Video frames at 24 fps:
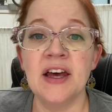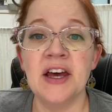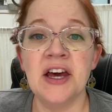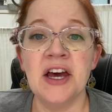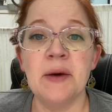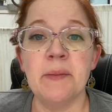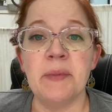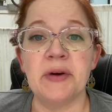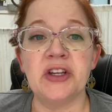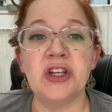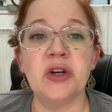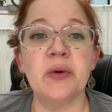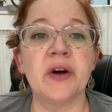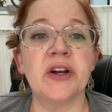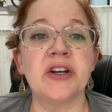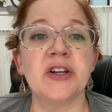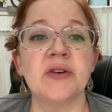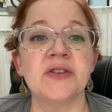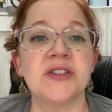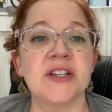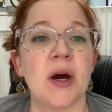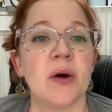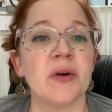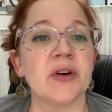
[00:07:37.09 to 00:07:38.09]
But you are
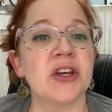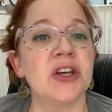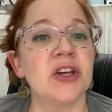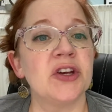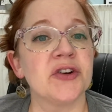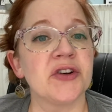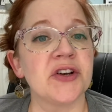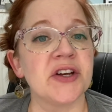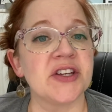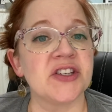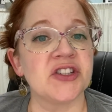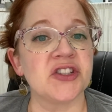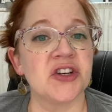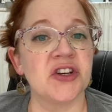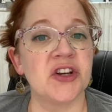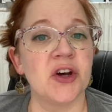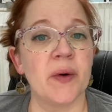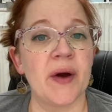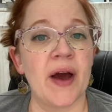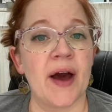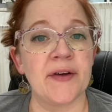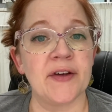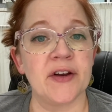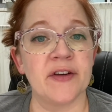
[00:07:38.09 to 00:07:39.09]
no doubt curious to
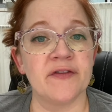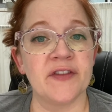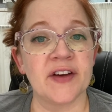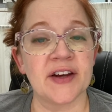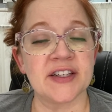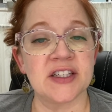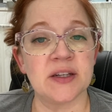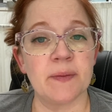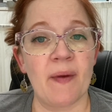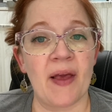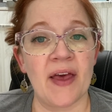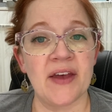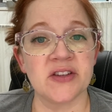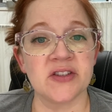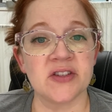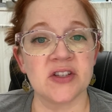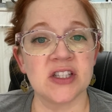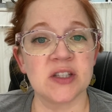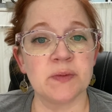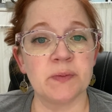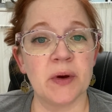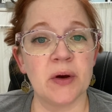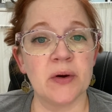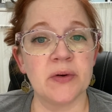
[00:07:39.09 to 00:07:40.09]
know how your victim has
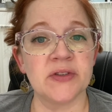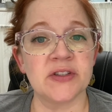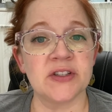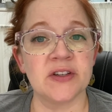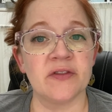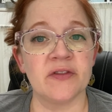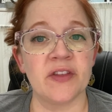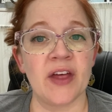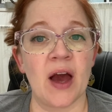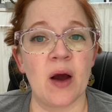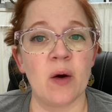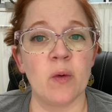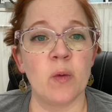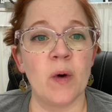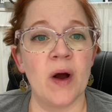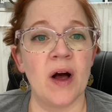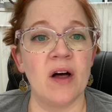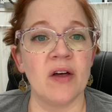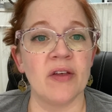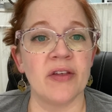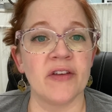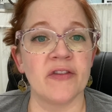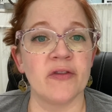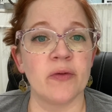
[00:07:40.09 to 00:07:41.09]
disposed of that
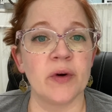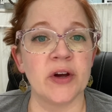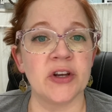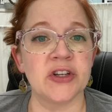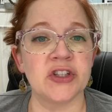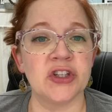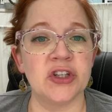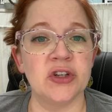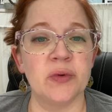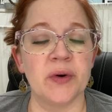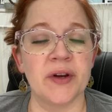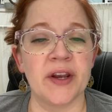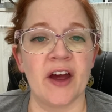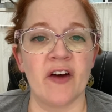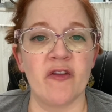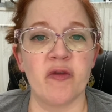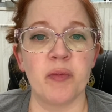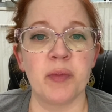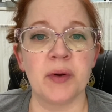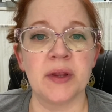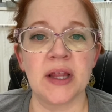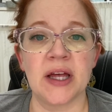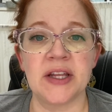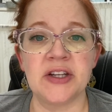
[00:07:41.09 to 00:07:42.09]
wealth of which you would have
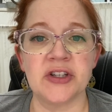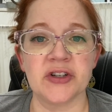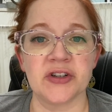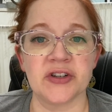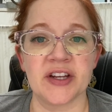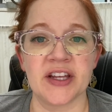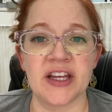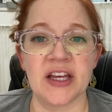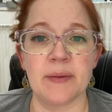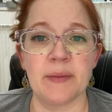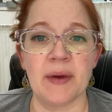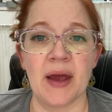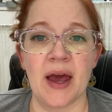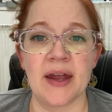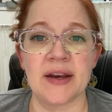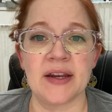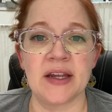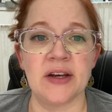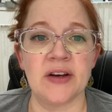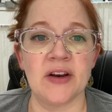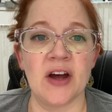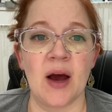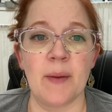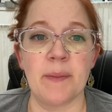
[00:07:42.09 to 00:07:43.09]
plundered him had
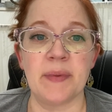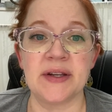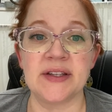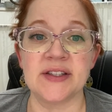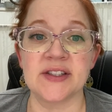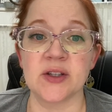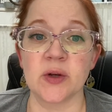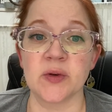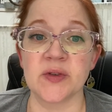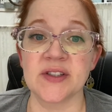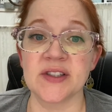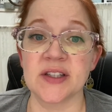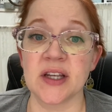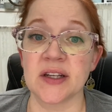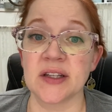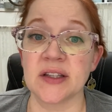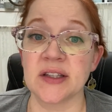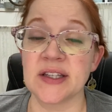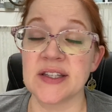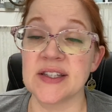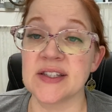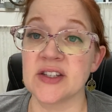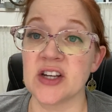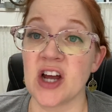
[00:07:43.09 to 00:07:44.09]
he not been so
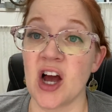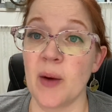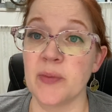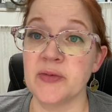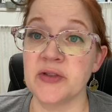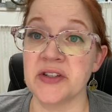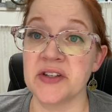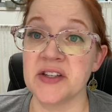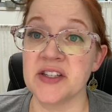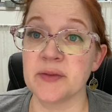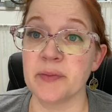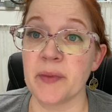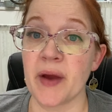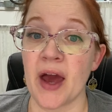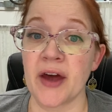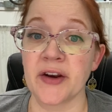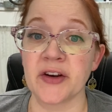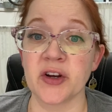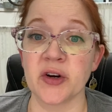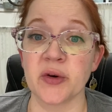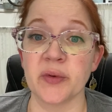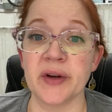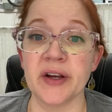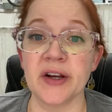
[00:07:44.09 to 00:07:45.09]
suddenly stopped in his
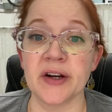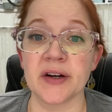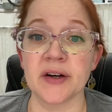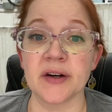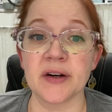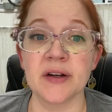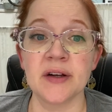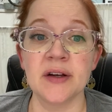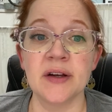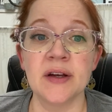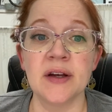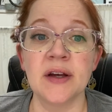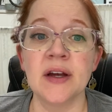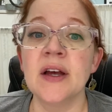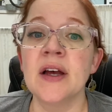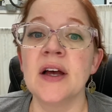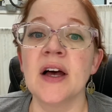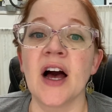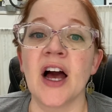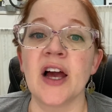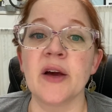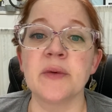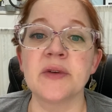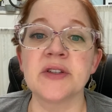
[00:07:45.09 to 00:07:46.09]
mad career.
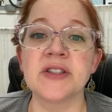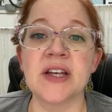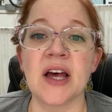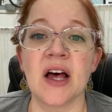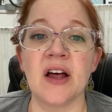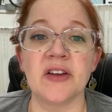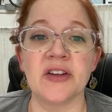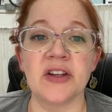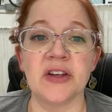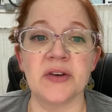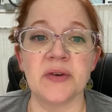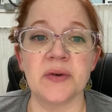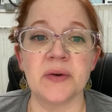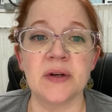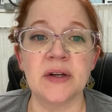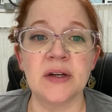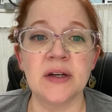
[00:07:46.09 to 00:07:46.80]
I will tell you.